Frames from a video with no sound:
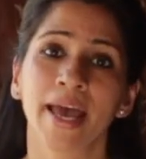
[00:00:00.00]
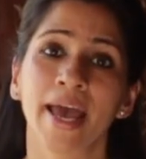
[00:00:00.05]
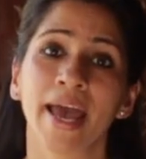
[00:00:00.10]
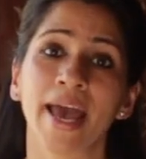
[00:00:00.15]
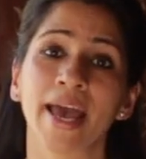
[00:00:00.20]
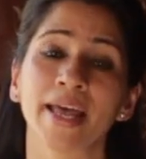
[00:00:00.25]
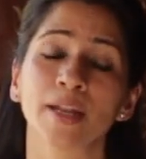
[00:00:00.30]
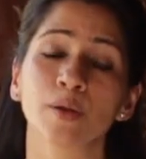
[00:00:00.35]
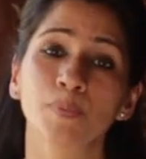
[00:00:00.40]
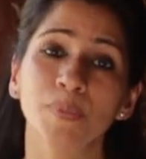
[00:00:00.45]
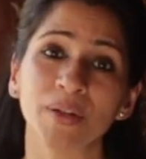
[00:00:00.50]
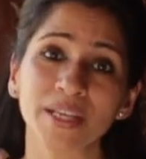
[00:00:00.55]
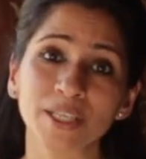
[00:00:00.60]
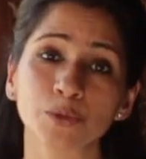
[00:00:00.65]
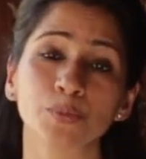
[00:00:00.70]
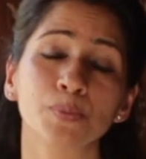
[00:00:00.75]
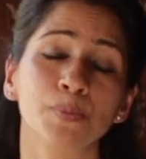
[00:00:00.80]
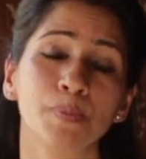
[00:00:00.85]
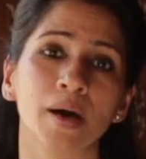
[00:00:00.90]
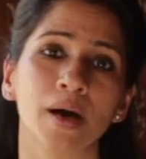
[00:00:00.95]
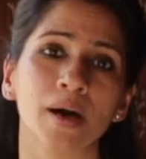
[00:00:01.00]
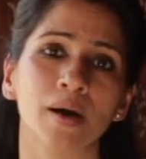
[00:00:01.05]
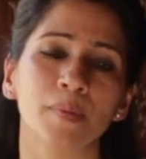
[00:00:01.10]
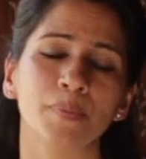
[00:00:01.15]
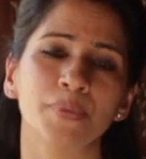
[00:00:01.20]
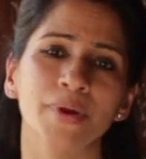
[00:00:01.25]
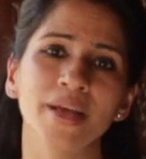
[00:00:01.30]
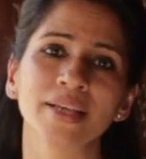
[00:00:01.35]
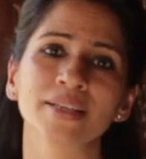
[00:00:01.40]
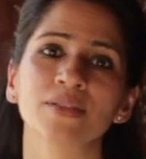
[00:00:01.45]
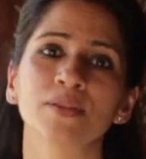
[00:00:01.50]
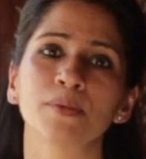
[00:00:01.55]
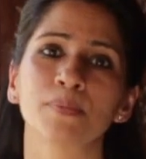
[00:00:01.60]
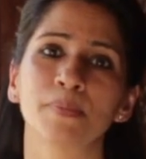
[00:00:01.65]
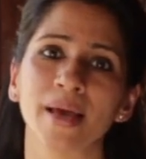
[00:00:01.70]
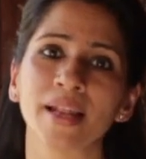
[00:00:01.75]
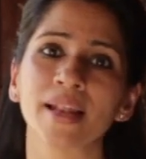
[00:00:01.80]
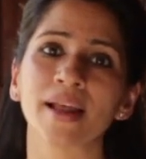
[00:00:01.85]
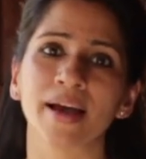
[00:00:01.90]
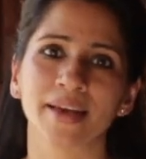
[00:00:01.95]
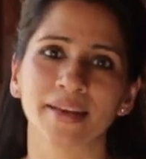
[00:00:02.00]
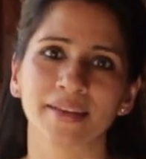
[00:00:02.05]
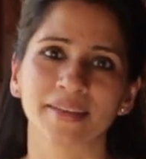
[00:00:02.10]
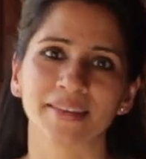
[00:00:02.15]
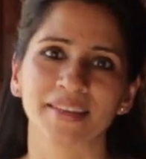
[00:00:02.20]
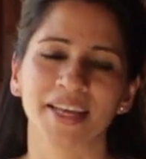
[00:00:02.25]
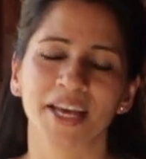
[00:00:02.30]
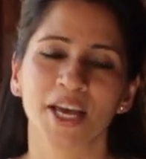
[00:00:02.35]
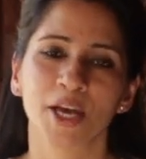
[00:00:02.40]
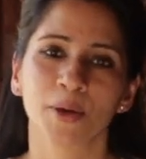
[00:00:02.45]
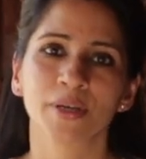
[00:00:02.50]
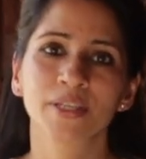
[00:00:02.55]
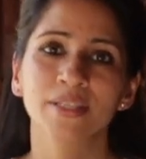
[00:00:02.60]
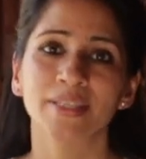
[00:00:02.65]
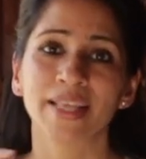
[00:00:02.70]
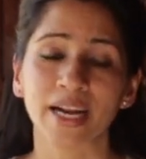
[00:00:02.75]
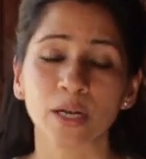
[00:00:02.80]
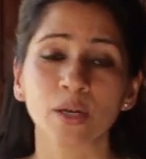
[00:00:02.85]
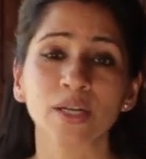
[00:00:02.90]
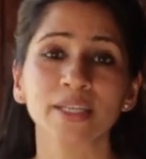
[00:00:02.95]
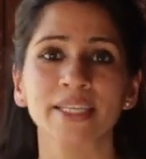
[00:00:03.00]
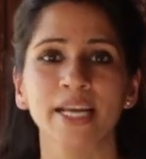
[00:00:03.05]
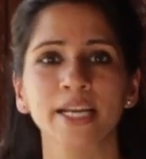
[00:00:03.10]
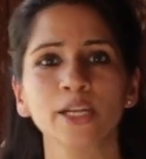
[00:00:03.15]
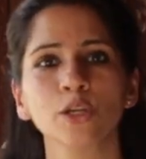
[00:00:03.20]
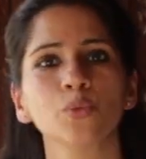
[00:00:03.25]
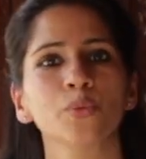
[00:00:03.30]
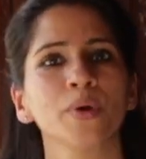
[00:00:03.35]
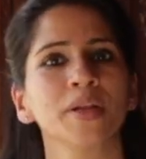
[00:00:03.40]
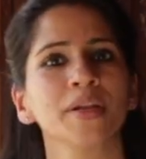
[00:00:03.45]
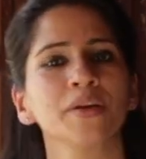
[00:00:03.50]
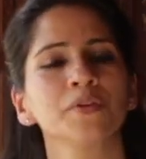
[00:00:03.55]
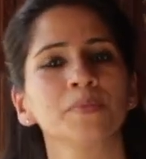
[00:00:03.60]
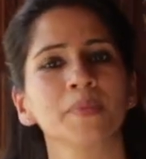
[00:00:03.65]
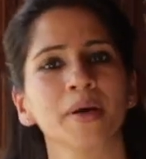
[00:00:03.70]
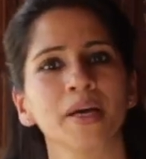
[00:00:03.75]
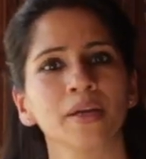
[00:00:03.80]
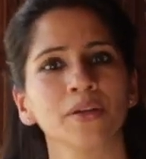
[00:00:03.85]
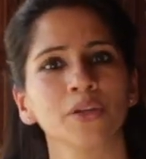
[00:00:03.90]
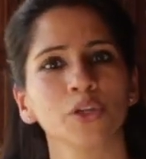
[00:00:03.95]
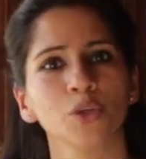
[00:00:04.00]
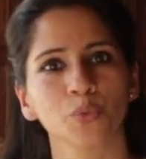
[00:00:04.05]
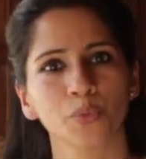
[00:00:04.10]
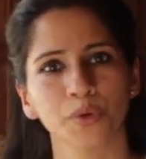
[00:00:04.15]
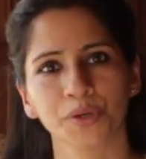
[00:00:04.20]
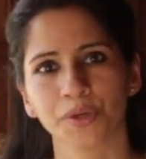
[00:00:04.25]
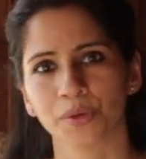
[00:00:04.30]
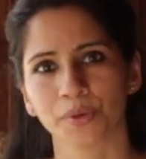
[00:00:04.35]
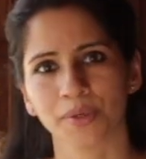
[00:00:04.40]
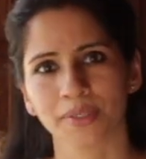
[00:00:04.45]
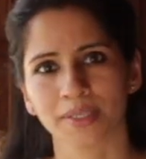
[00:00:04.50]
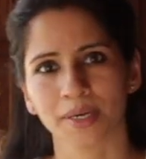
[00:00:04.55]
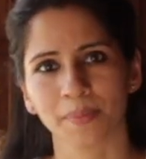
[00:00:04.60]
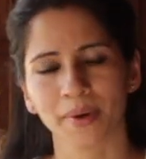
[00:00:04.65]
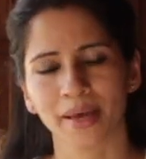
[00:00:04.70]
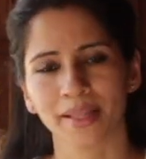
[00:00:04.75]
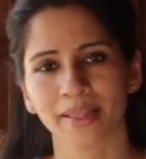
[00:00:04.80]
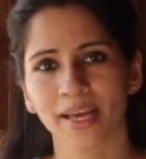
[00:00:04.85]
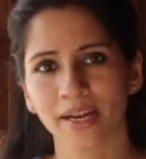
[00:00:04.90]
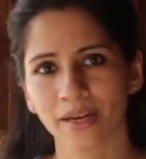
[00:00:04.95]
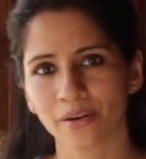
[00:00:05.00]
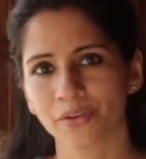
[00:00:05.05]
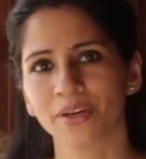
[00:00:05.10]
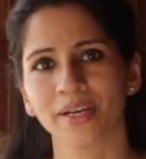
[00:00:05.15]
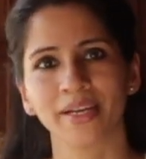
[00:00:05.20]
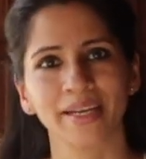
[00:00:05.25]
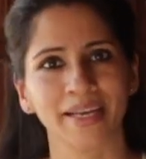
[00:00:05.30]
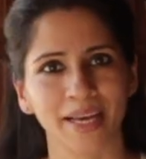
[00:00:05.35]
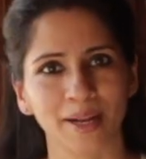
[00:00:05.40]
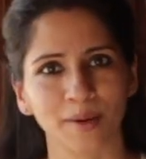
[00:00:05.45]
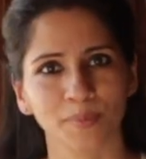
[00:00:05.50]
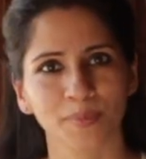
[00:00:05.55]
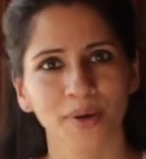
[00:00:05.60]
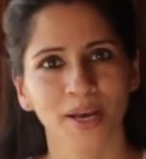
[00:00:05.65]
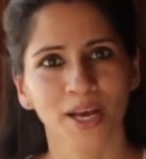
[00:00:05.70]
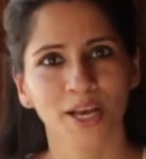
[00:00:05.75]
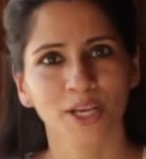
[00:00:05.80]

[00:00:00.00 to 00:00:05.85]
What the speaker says: and please press the bell icon, because that will tell you whenever my new video is up, and that will really help.